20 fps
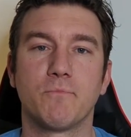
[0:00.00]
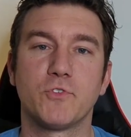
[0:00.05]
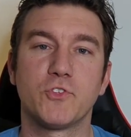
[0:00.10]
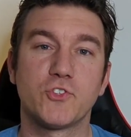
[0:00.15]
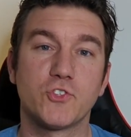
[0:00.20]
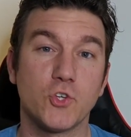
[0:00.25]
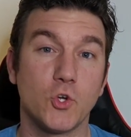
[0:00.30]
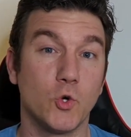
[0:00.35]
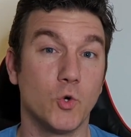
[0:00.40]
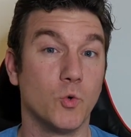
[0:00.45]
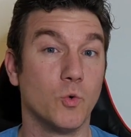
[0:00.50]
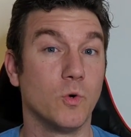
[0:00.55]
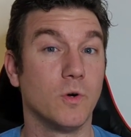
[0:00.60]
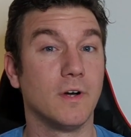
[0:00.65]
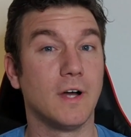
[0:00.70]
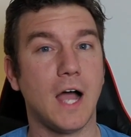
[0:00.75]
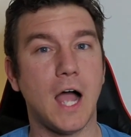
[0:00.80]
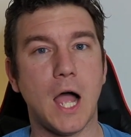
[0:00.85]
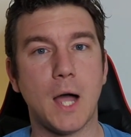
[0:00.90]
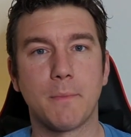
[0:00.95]

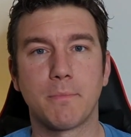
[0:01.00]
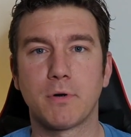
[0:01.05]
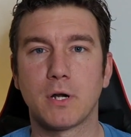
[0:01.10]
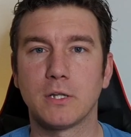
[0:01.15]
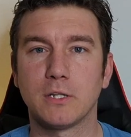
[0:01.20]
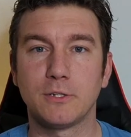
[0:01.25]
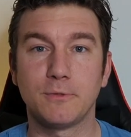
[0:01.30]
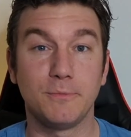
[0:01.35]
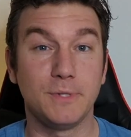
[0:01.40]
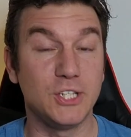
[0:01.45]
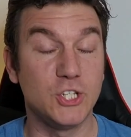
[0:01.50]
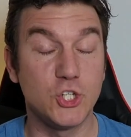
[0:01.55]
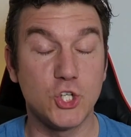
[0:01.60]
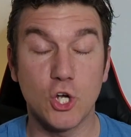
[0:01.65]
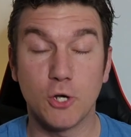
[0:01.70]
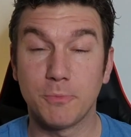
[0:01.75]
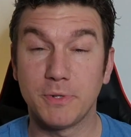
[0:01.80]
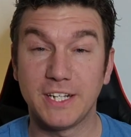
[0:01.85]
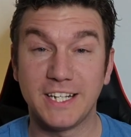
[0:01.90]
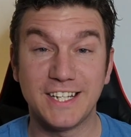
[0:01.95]
So I'll probably be
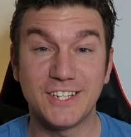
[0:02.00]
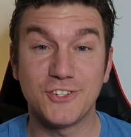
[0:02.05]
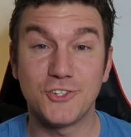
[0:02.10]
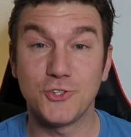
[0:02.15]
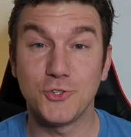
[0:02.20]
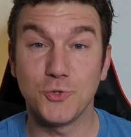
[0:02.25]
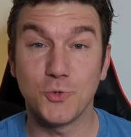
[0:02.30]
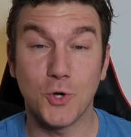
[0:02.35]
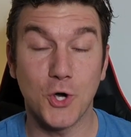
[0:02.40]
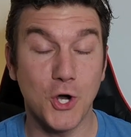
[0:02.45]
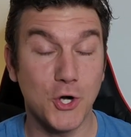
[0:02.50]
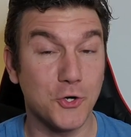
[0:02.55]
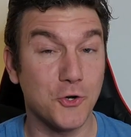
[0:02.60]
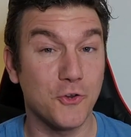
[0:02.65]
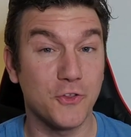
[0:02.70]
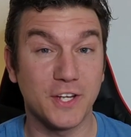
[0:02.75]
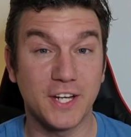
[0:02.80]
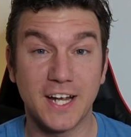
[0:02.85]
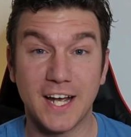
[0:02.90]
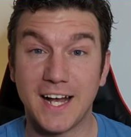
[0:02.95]
jumping into Hunger
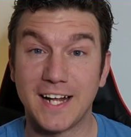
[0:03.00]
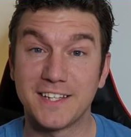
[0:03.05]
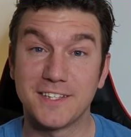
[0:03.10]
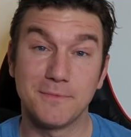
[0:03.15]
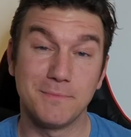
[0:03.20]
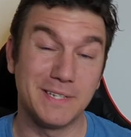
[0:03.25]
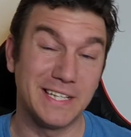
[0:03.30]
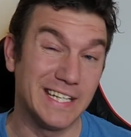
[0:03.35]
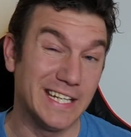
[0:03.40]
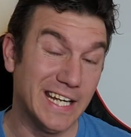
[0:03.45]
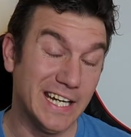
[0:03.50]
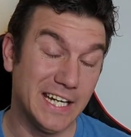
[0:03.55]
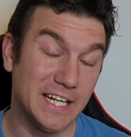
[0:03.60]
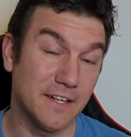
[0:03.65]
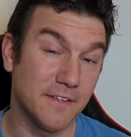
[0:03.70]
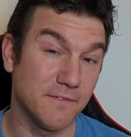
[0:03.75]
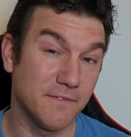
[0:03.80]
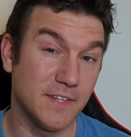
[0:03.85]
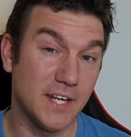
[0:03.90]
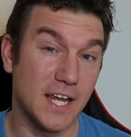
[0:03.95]
of the Gods at the
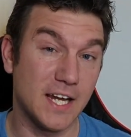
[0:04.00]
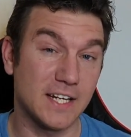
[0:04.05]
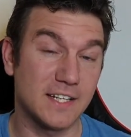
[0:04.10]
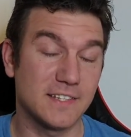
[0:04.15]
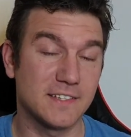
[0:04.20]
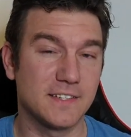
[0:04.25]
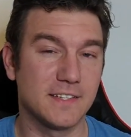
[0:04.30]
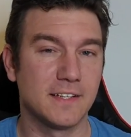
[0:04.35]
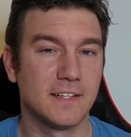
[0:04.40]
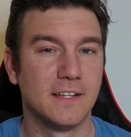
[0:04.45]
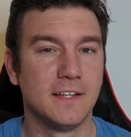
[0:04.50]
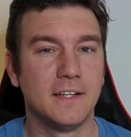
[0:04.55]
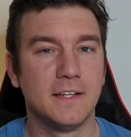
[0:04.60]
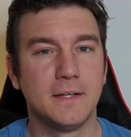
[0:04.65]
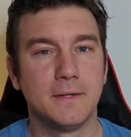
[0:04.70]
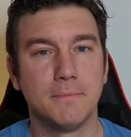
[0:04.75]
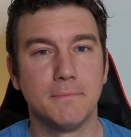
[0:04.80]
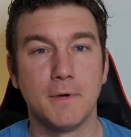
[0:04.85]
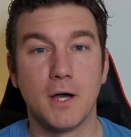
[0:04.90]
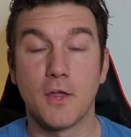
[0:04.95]
beginning of next
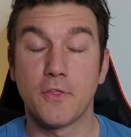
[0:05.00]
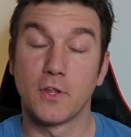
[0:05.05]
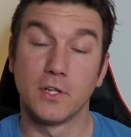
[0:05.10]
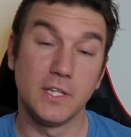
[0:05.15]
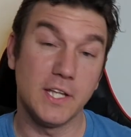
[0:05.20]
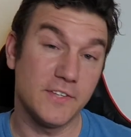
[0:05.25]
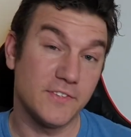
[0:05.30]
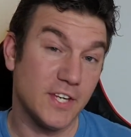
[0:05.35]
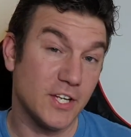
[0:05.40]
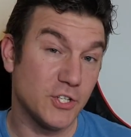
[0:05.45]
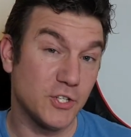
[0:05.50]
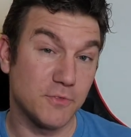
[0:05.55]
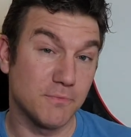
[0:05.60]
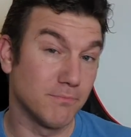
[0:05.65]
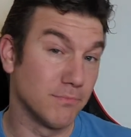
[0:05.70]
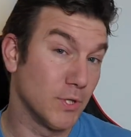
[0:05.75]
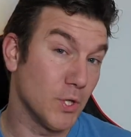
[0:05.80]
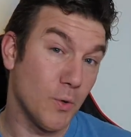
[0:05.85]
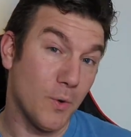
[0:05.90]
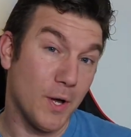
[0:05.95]
month, unless I
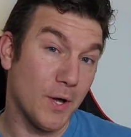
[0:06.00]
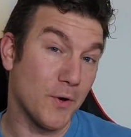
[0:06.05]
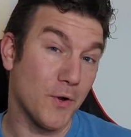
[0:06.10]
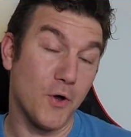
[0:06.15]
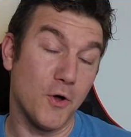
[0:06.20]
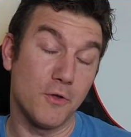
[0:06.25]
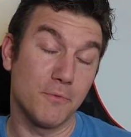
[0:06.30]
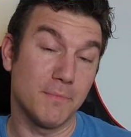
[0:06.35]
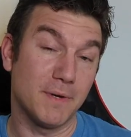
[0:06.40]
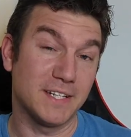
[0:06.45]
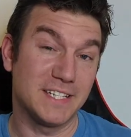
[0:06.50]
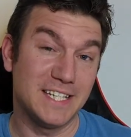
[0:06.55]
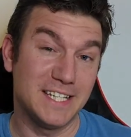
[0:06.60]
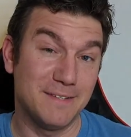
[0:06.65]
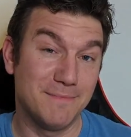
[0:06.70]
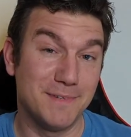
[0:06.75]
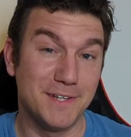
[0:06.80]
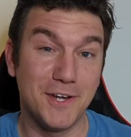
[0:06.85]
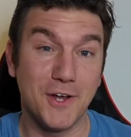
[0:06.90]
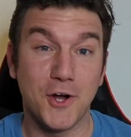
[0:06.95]
just blow out all my
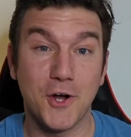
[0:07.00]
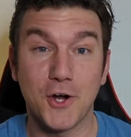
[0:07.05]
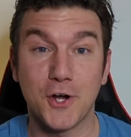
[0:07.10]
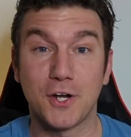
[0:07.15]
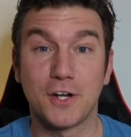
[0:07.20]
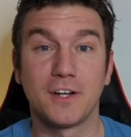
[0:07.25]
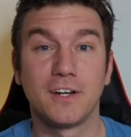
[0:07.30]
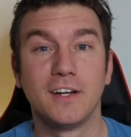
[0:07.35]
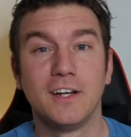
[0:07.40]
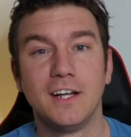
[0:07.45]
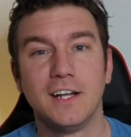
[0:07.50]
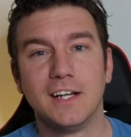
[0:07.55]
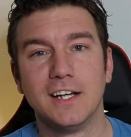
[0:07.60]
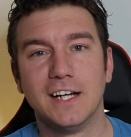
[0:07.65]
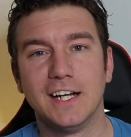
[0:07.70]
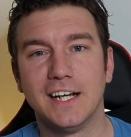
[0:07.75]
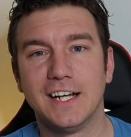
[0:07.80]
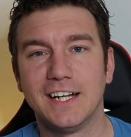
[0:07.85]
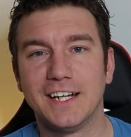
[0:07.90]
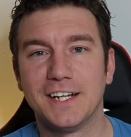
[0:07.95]
TBR
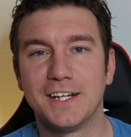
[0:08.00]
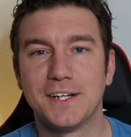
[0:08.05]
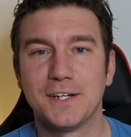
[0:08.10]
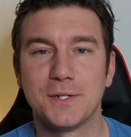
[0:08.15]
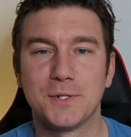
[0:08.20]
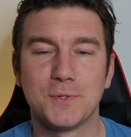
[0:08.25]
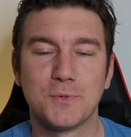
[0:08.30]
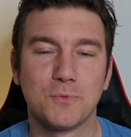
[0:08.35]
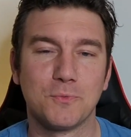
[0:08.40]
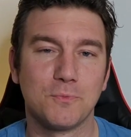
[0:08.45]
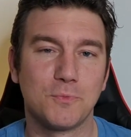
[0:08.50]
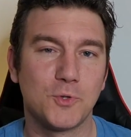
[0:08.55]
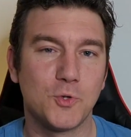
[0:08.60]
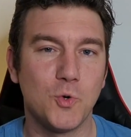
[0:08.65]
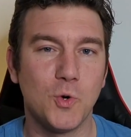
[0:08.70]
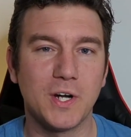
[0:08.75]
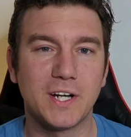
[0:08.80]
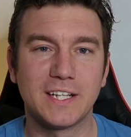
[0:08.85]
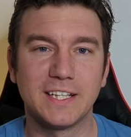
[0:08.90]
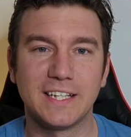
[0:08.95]

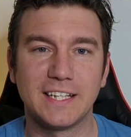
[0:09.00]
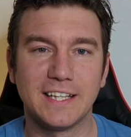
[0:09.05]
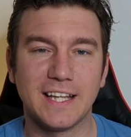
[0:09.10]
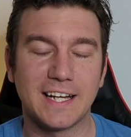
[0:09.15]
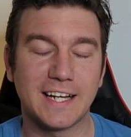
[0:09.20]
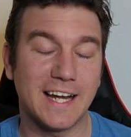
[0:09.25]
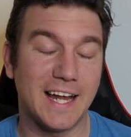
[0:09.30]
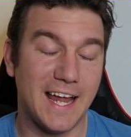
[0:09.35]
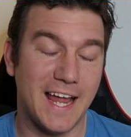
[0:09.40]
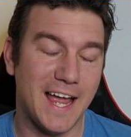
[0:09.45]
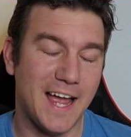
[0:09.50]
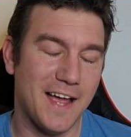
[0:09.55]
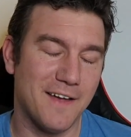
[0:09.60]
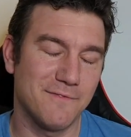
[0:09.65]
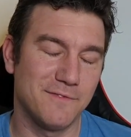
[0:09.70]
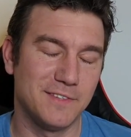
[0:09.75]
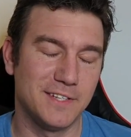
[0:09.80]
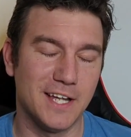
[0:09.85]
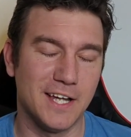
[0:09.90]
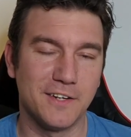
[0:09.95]
quickly, like
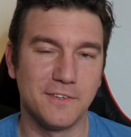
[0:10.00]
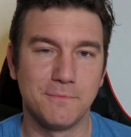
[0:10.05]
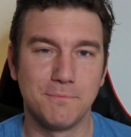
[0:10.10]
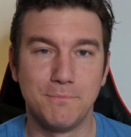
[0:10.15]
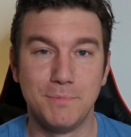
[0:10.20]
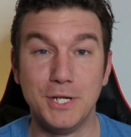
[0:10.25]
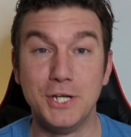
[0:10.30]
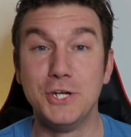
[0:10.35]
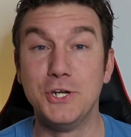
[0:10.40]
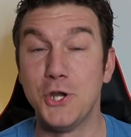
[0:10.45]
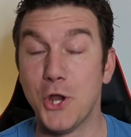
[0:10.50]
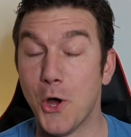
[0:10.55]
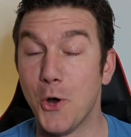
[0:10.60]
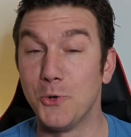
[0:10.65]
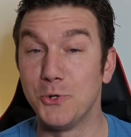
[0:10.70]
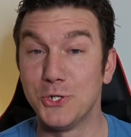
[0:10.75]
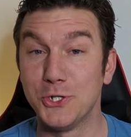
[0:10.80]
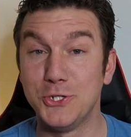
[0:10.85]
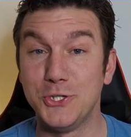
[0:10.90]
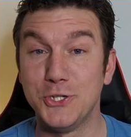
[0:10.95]
I've done, been known to